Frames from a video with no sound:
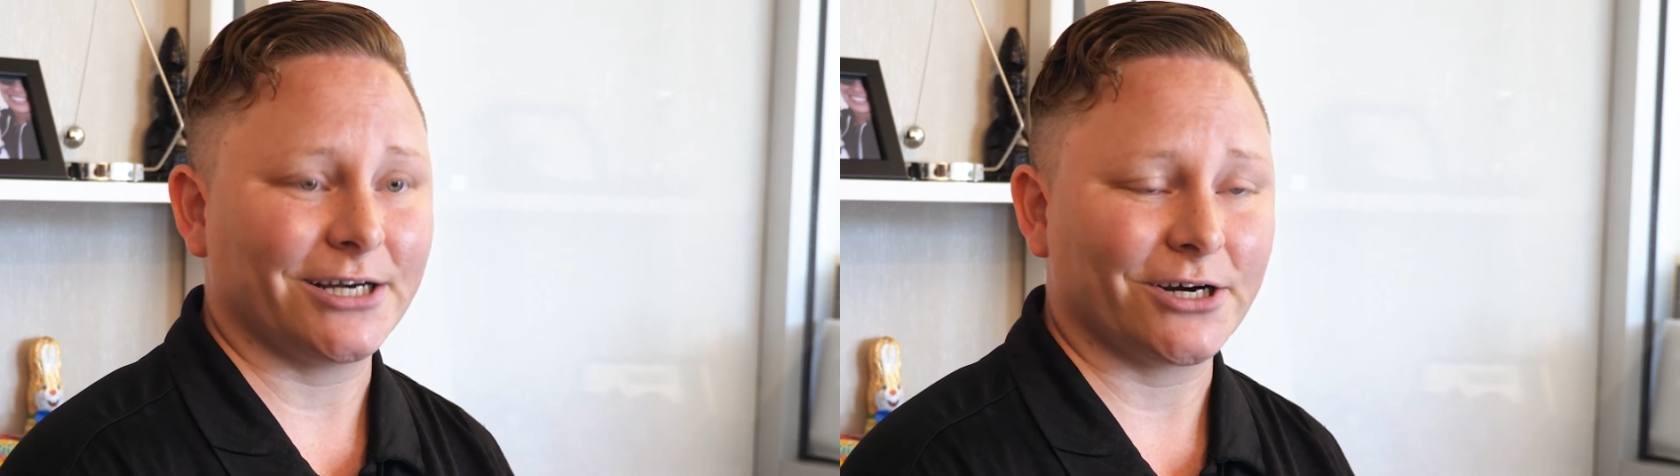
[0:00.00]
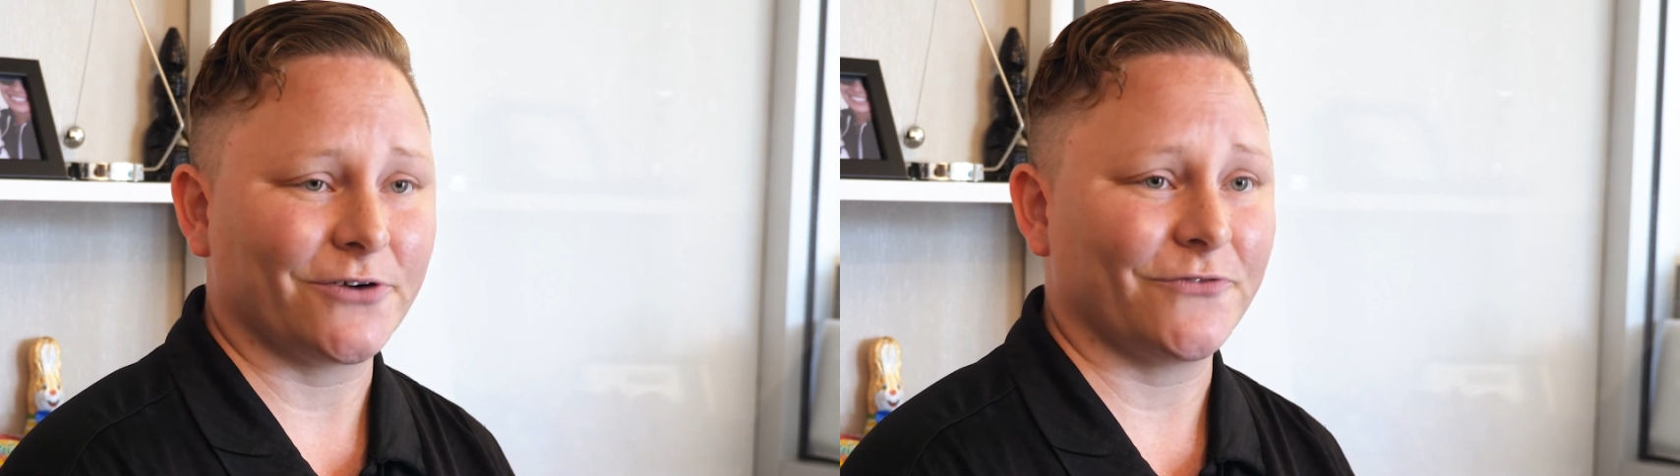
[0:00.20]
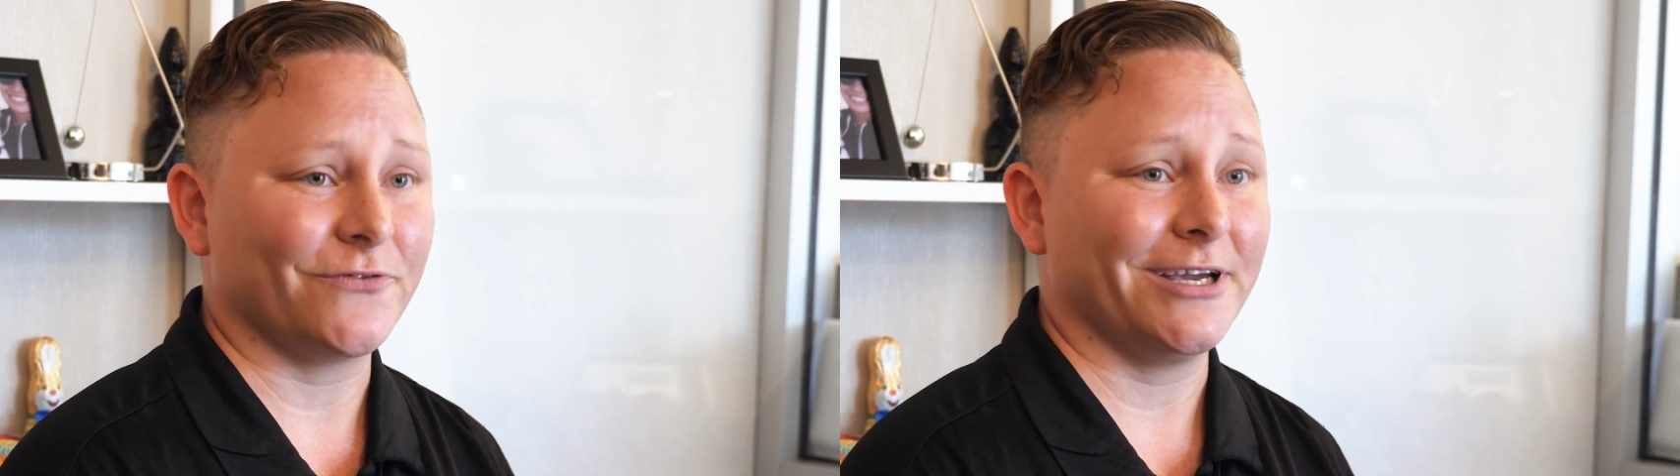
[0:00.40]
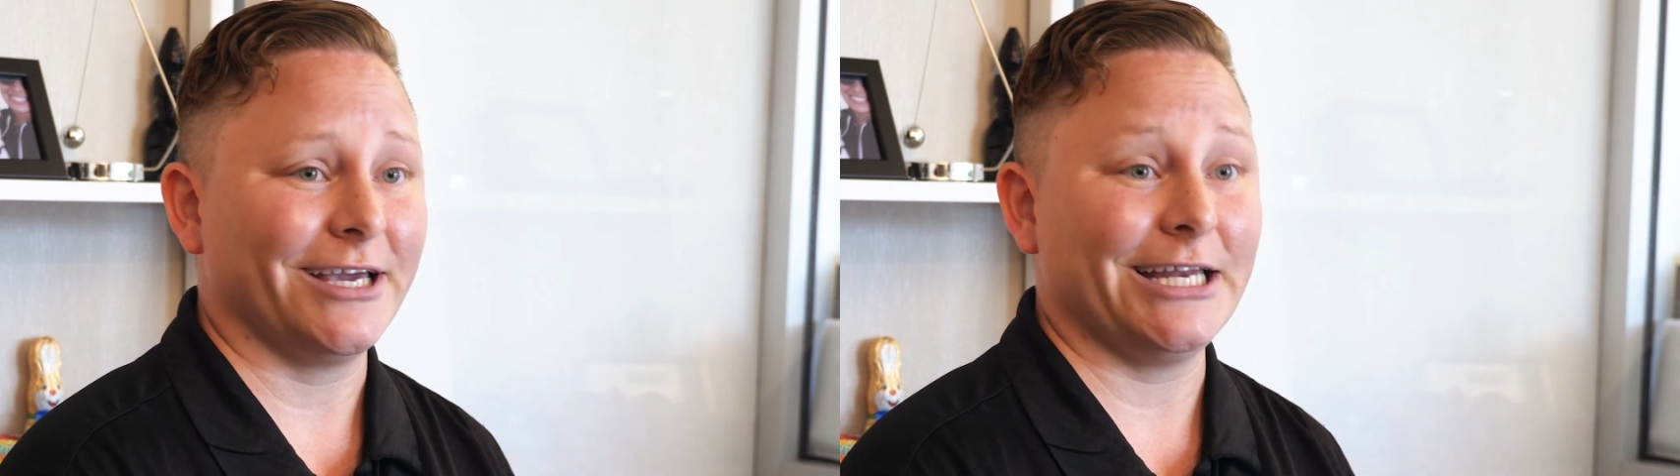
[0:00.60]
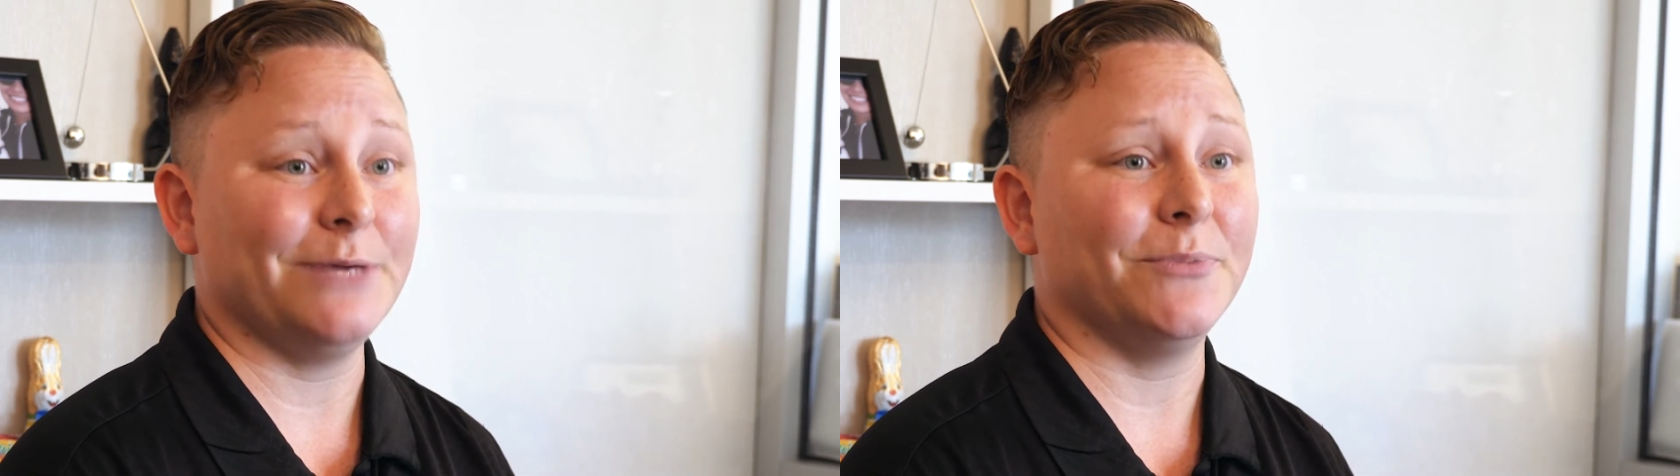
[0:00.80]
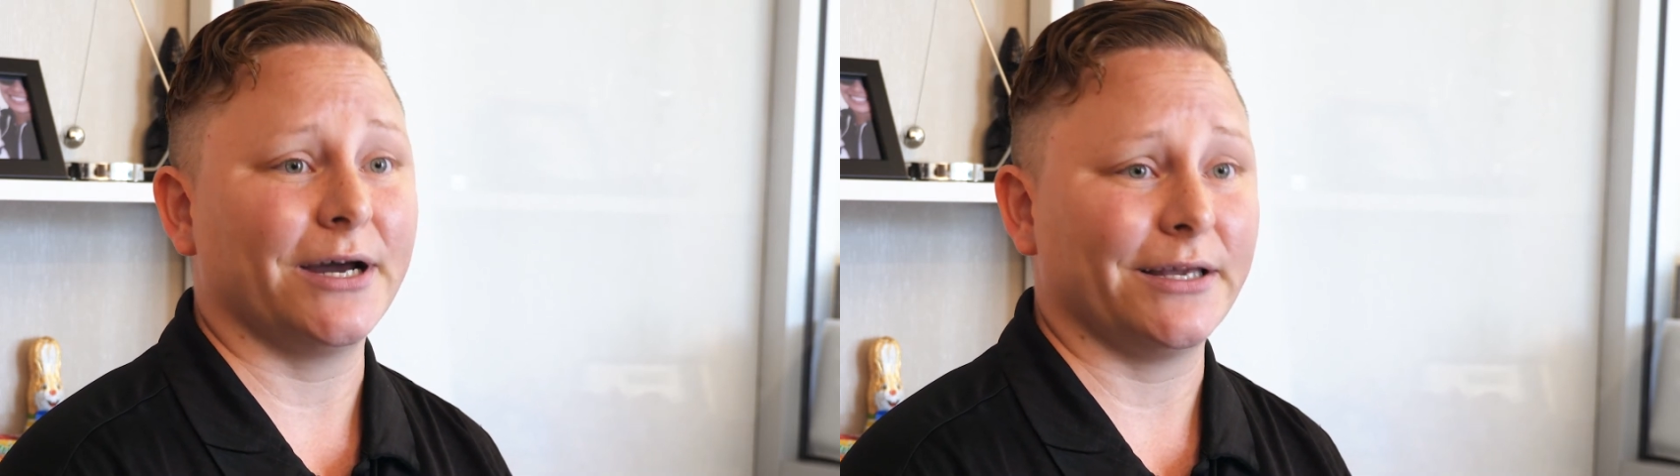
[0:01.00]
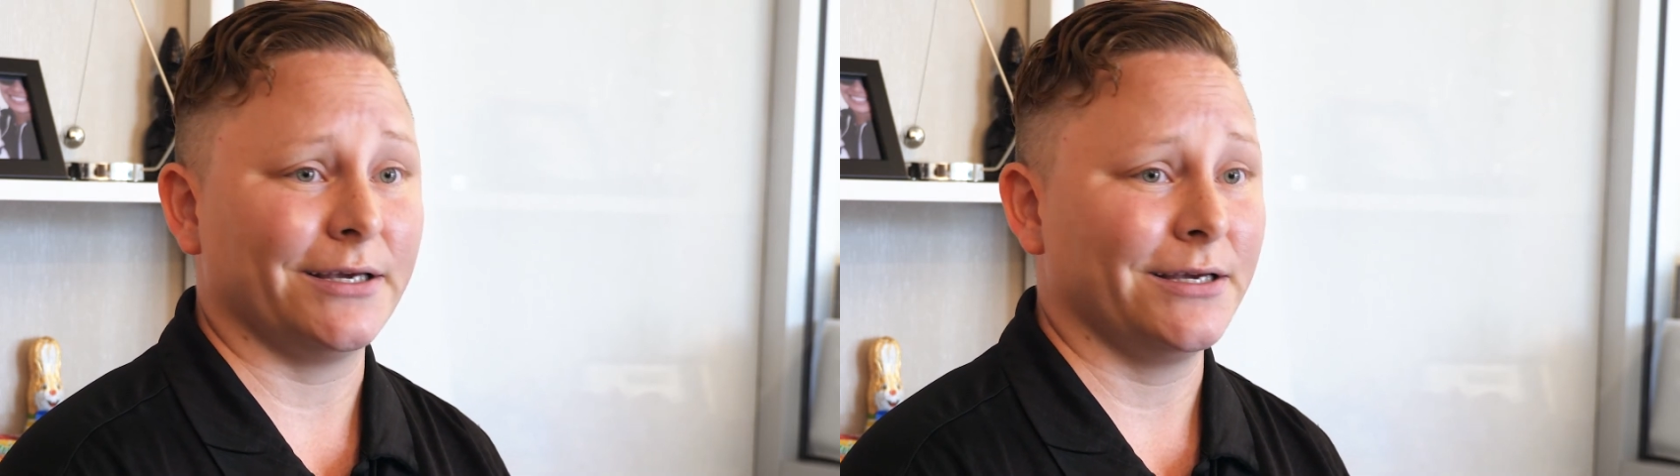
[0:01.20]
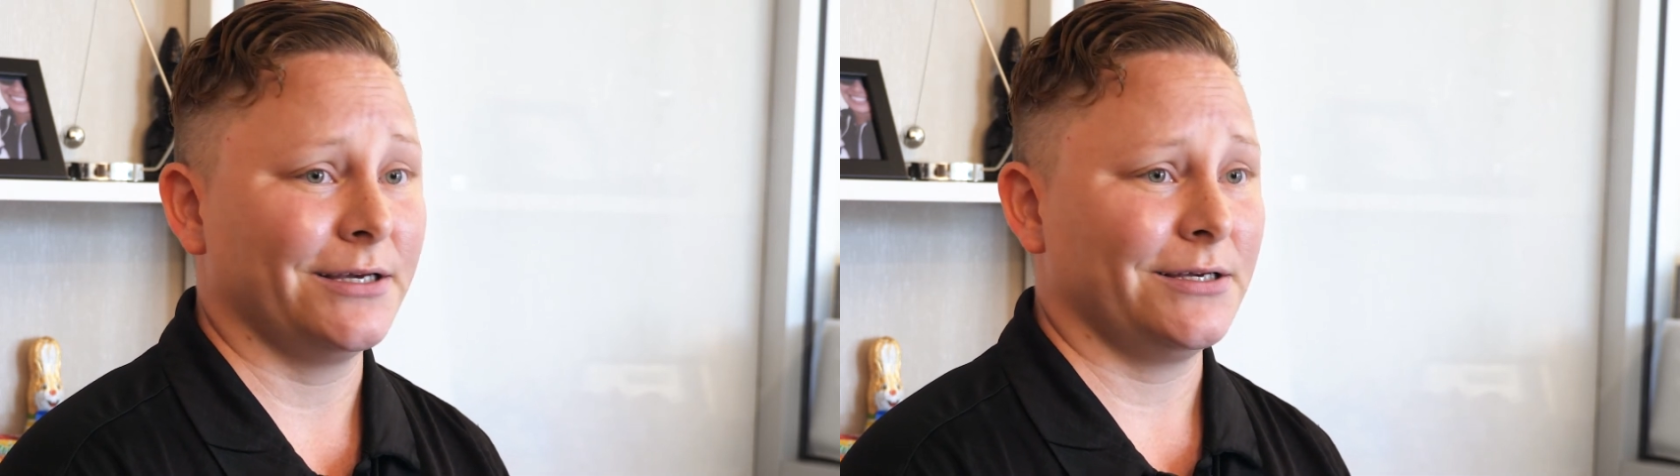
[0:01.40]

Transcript: care of anybody,